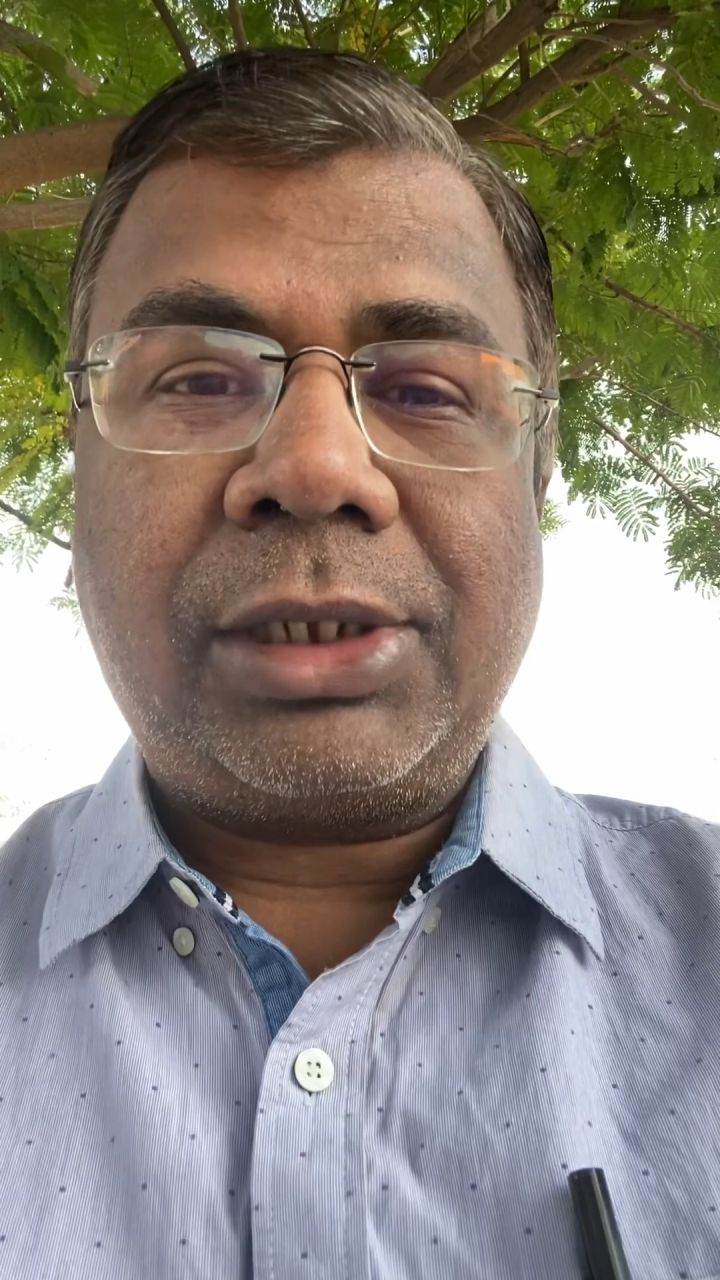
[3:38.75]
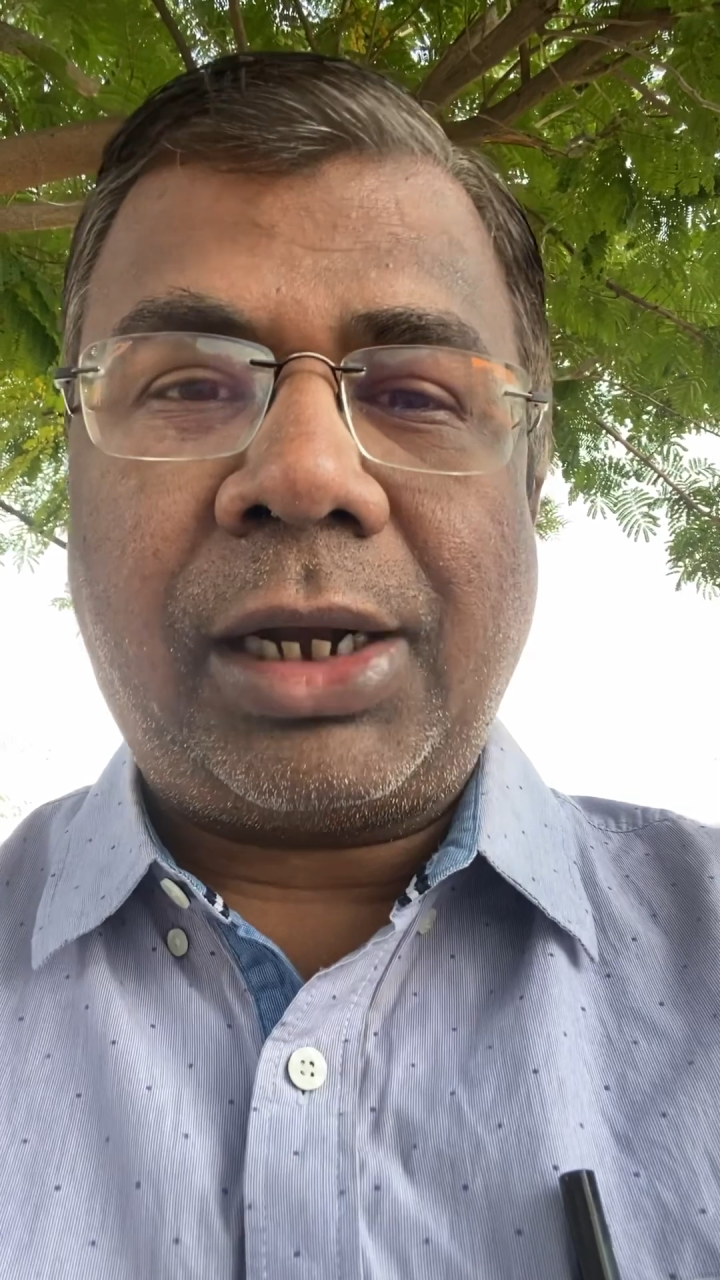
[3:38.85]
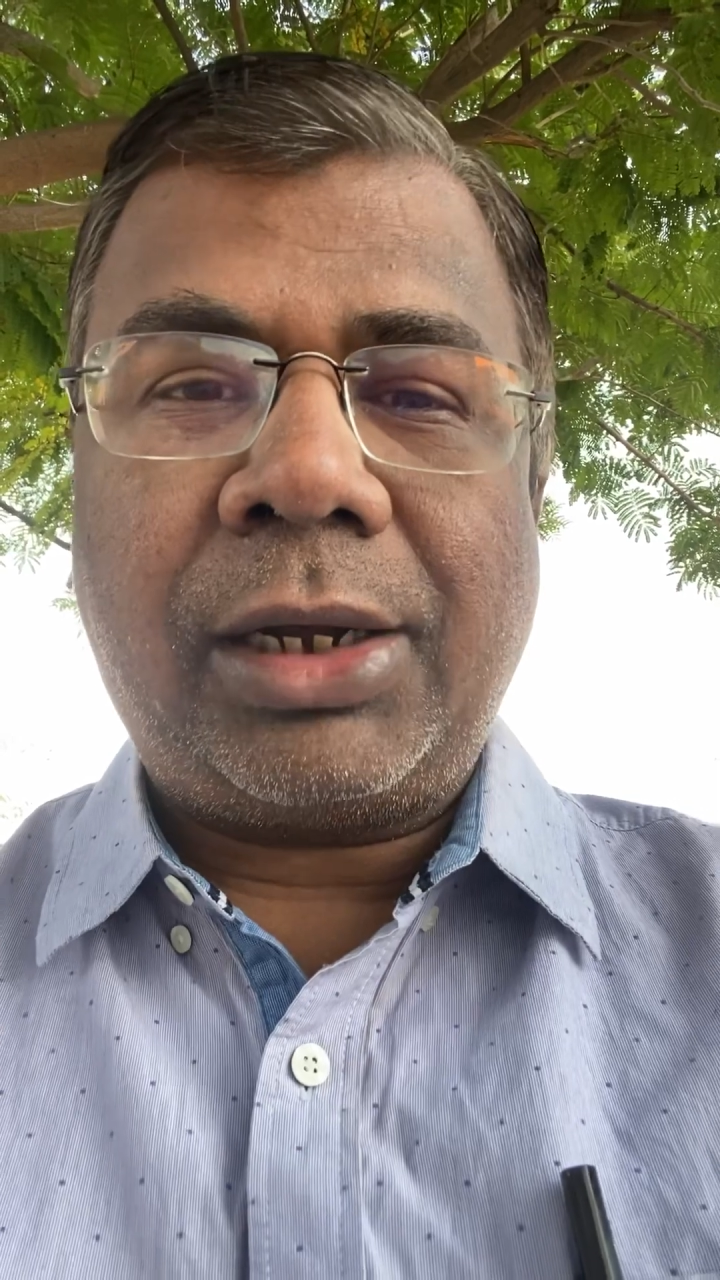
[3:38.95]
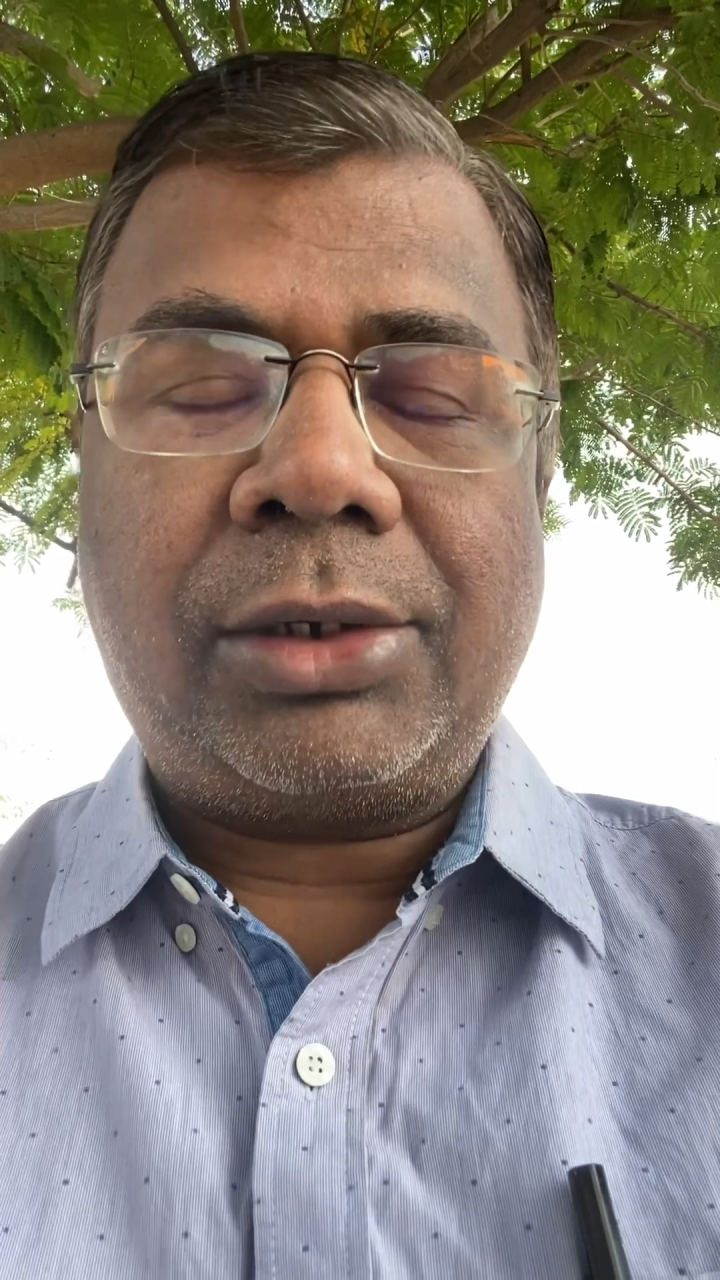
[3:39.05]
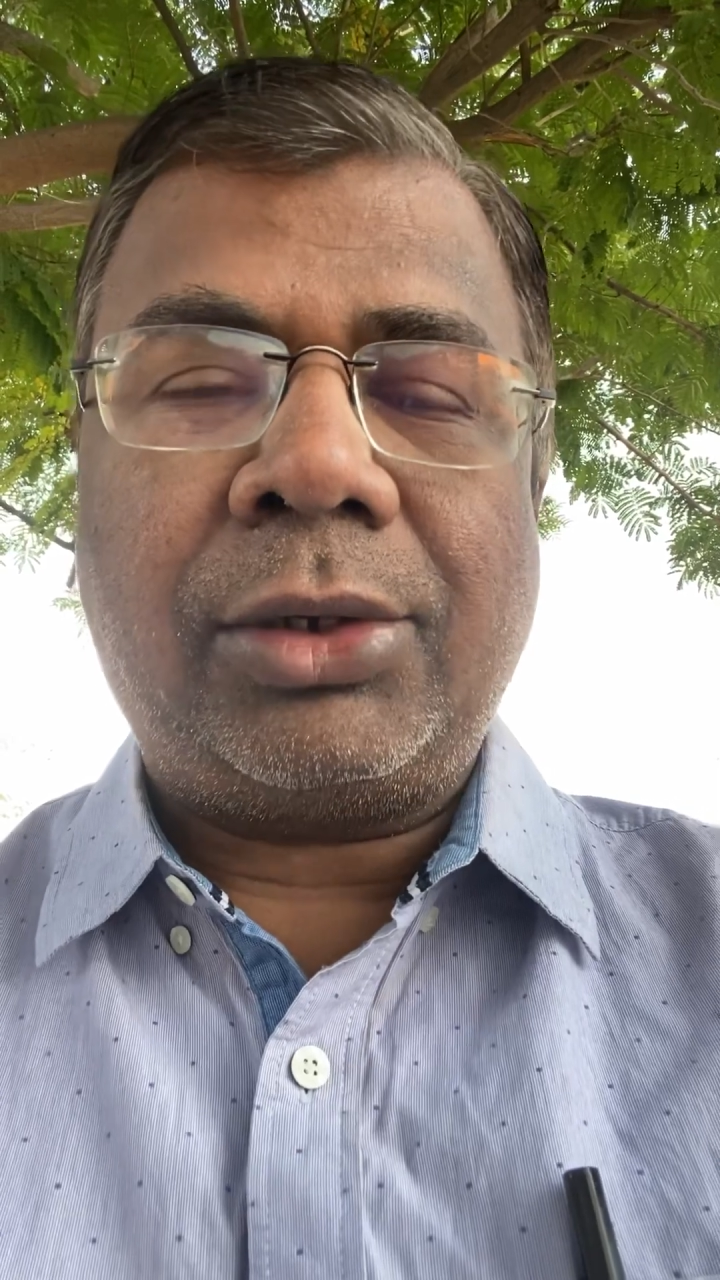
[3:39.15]

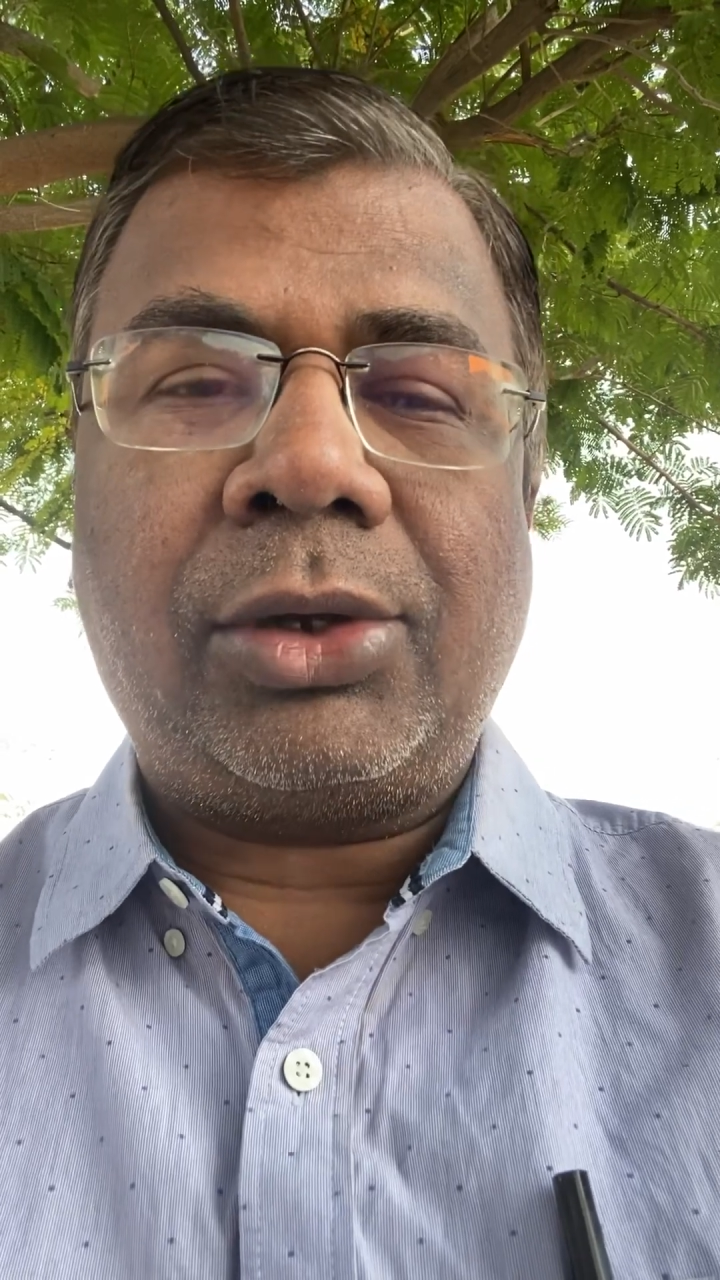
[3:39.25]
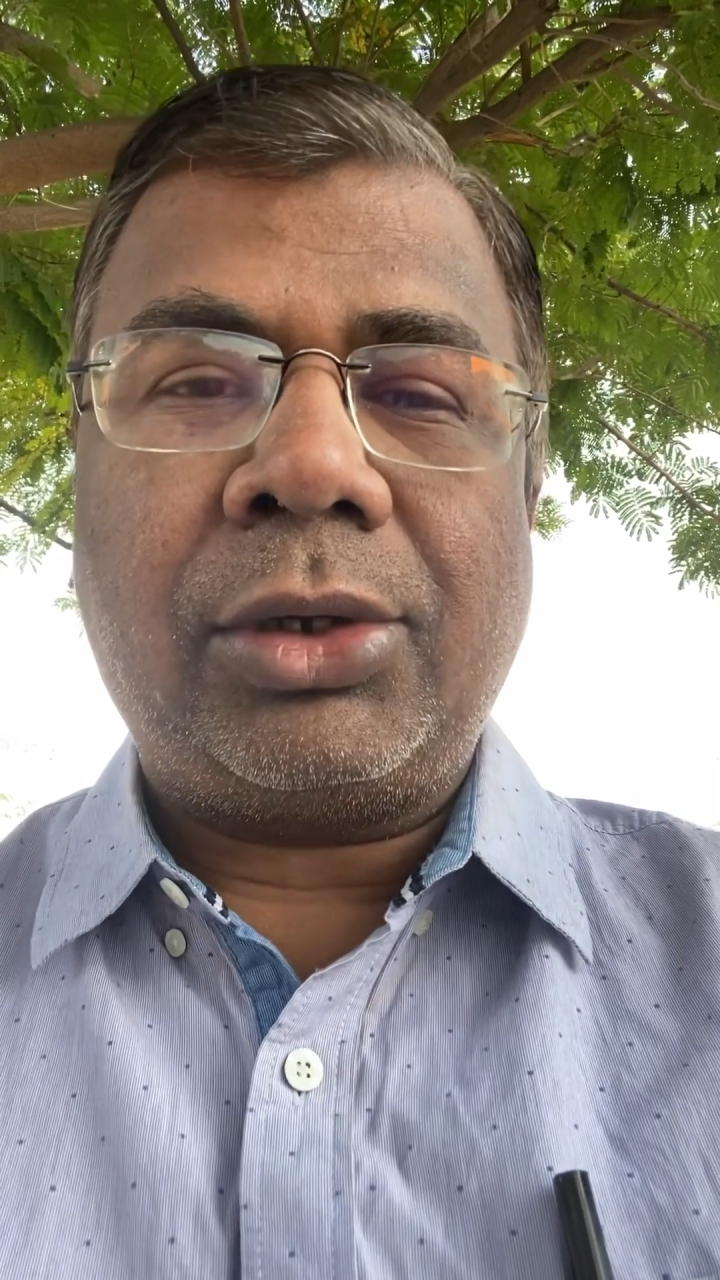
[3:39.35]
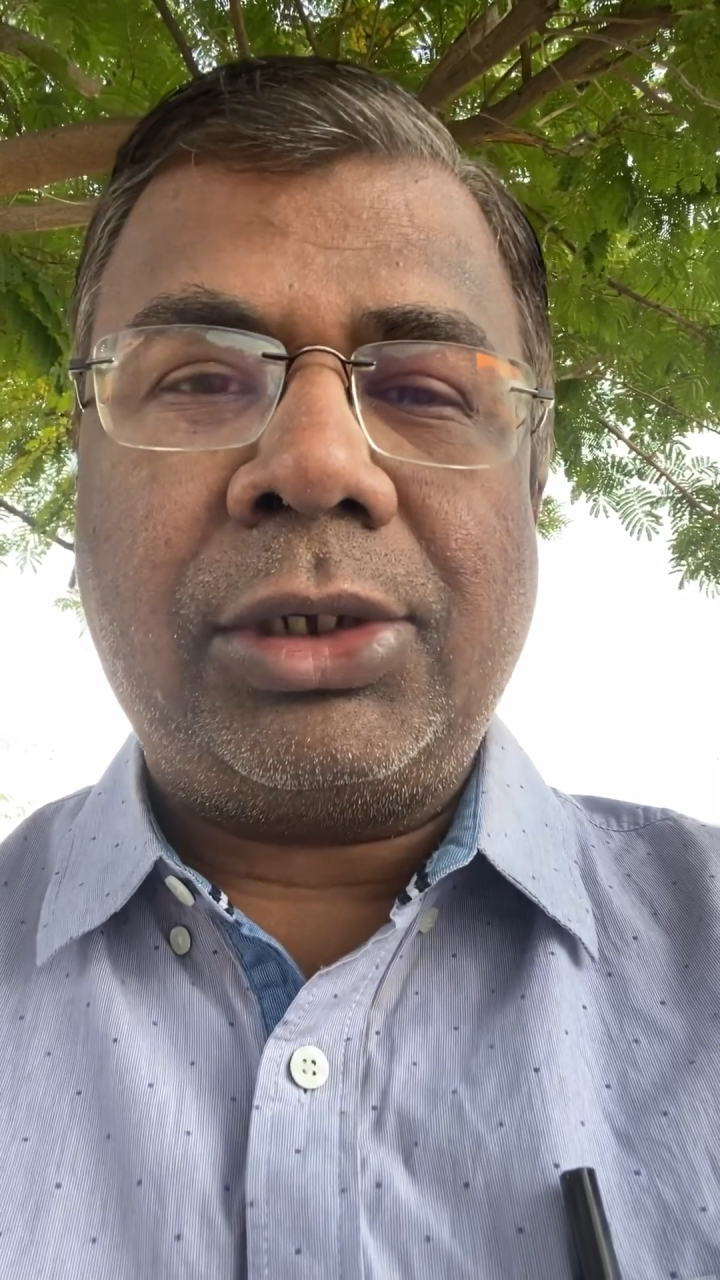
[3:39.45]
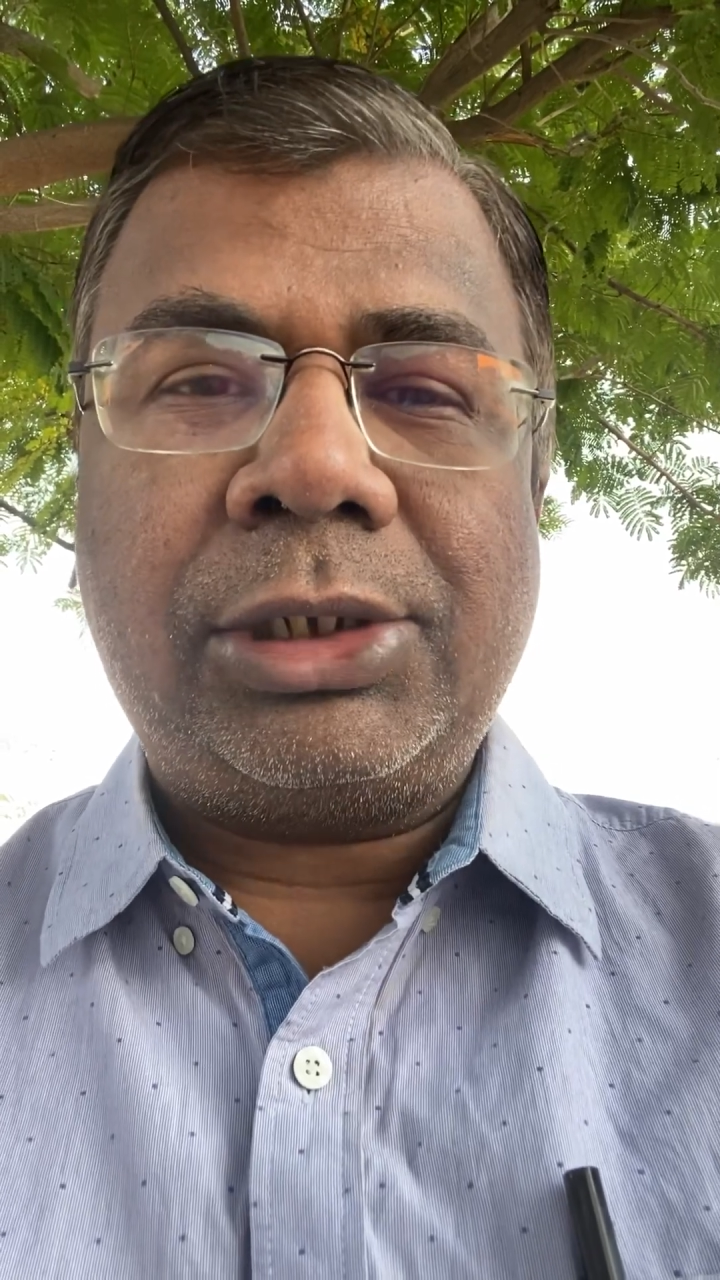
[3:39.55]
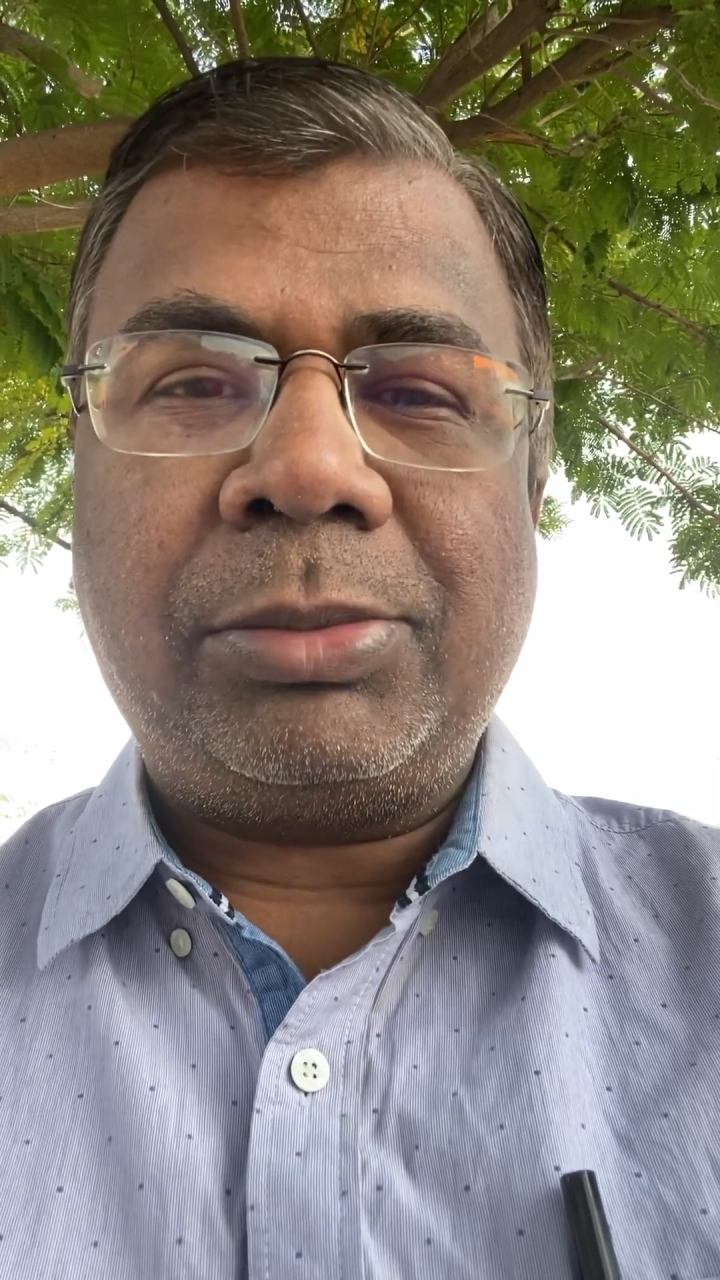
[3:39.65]
adductor longus,